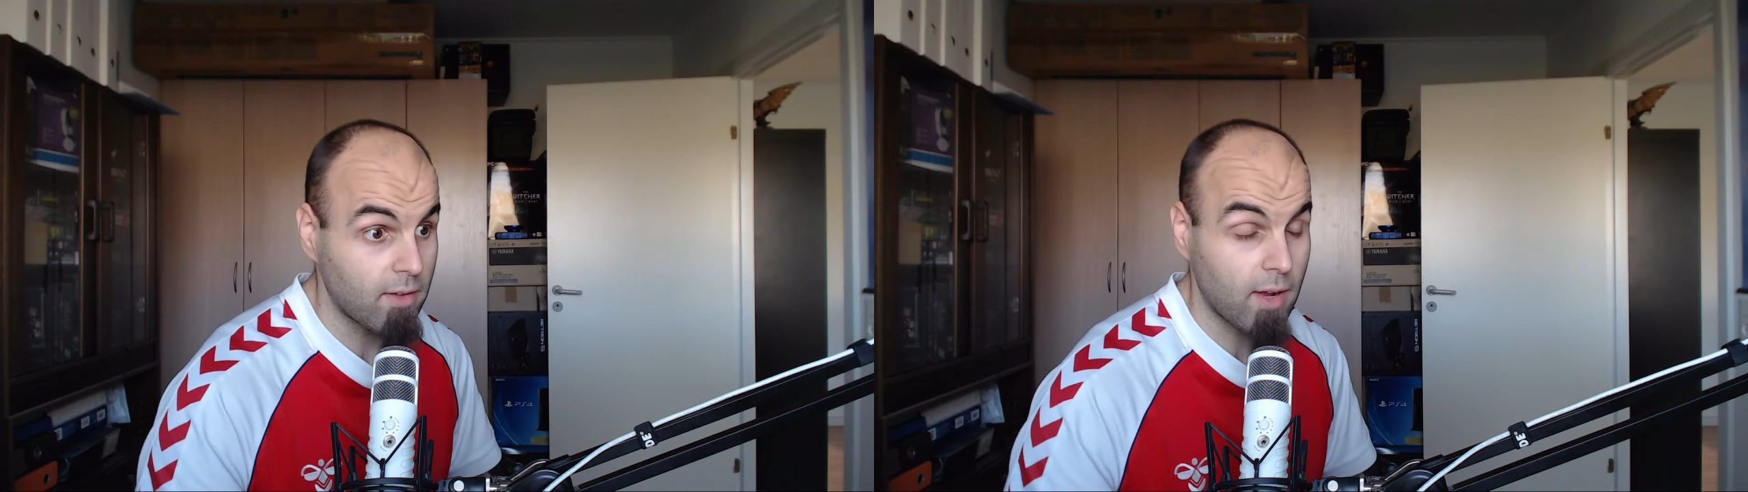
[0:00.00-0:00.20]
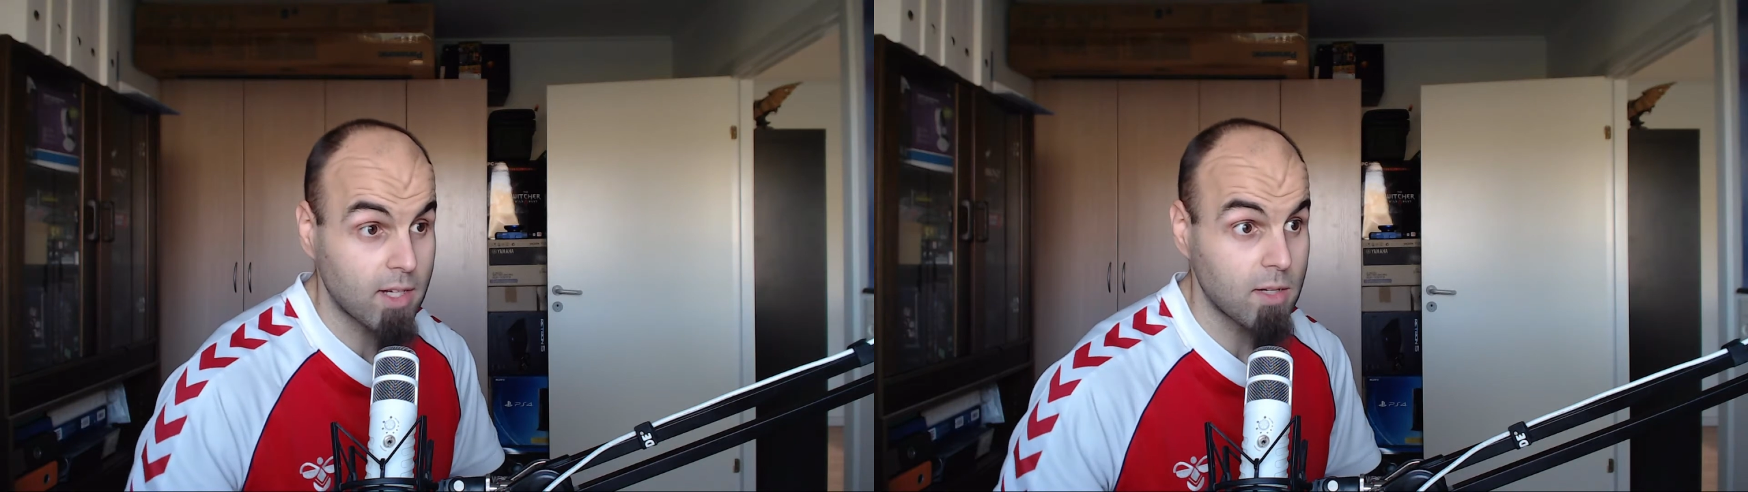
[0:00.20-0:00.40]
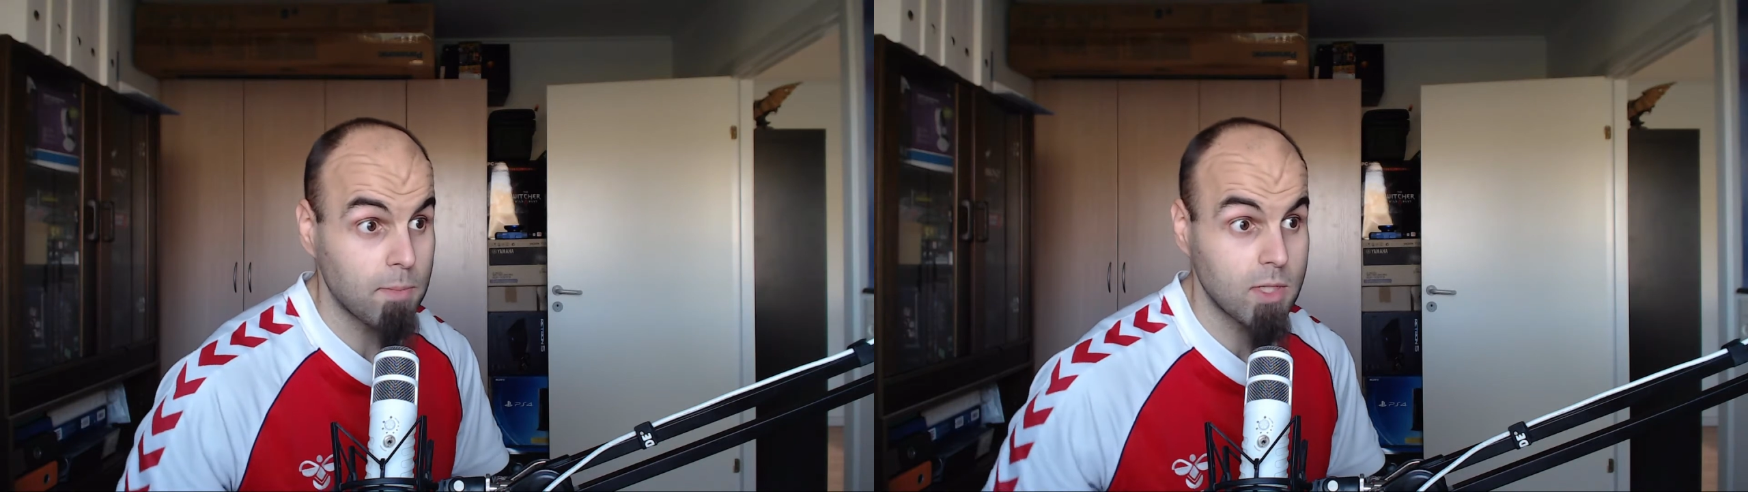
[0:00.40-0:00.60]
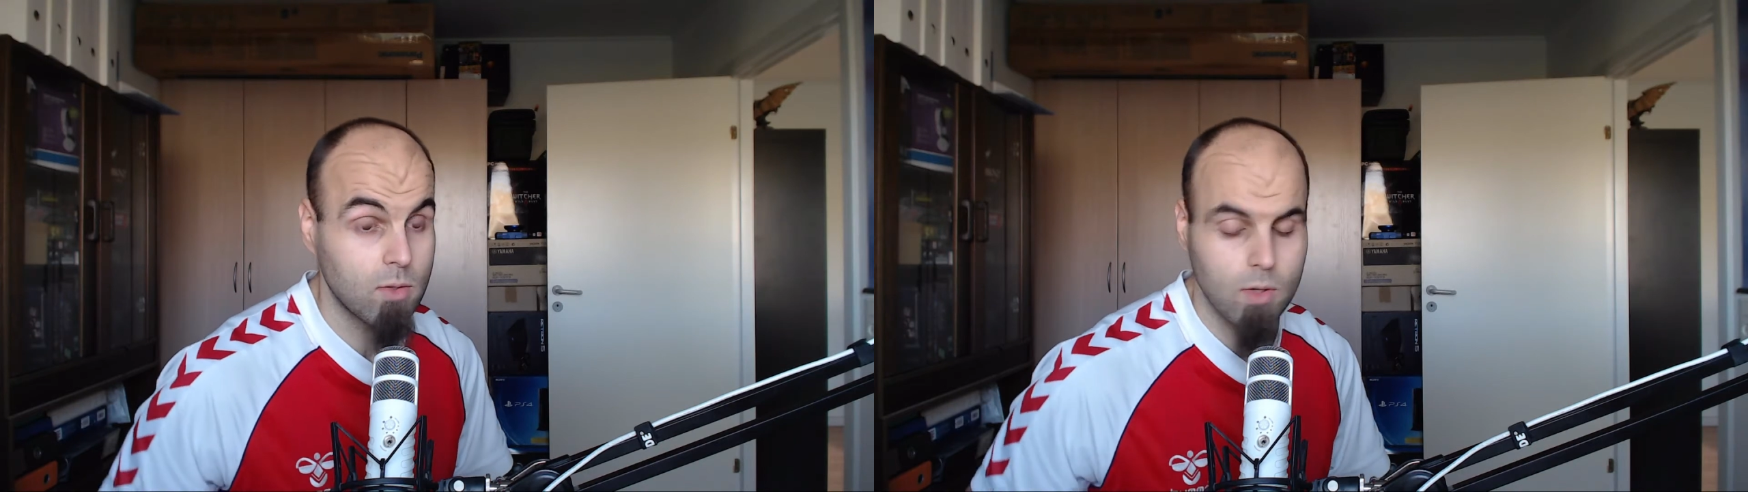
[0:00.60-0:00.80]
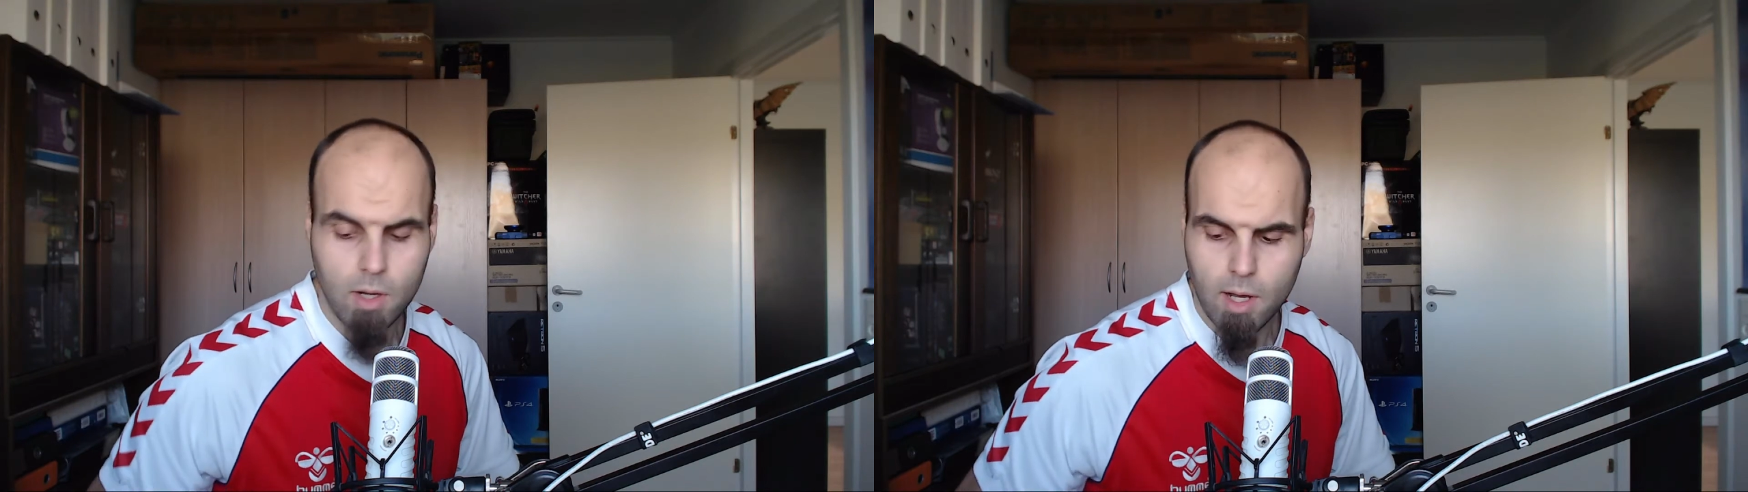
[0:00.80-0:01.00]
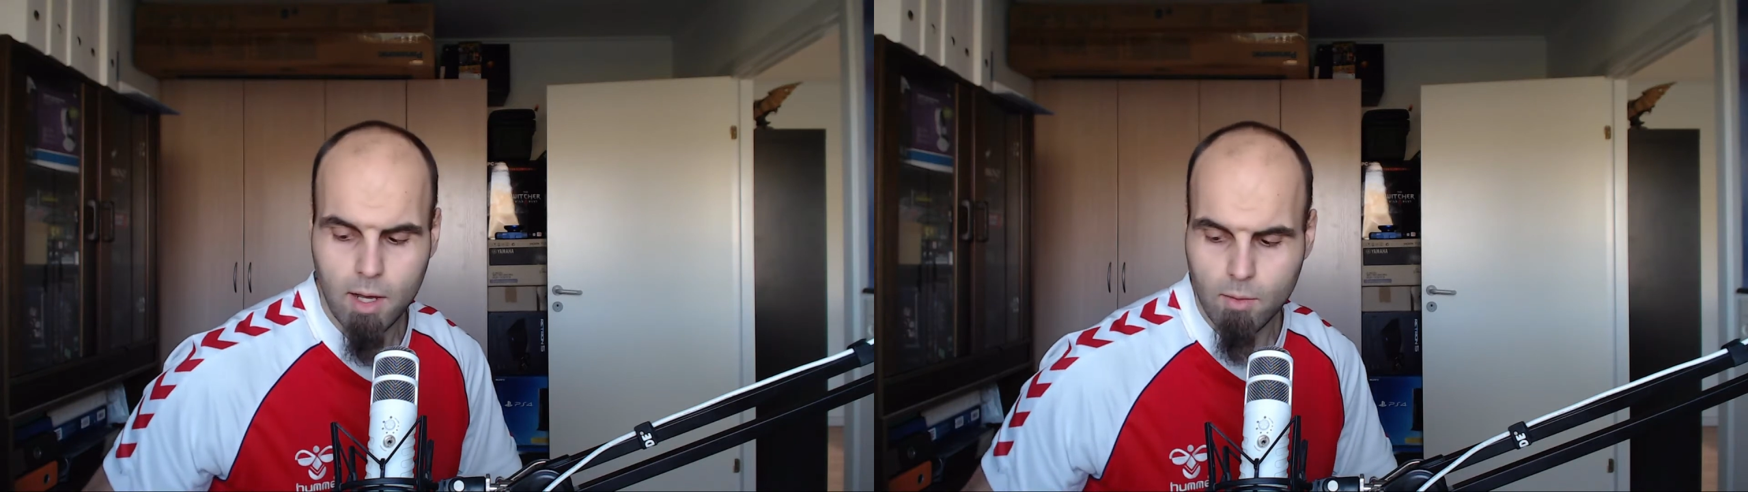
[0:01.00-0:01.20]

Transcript: actually been to a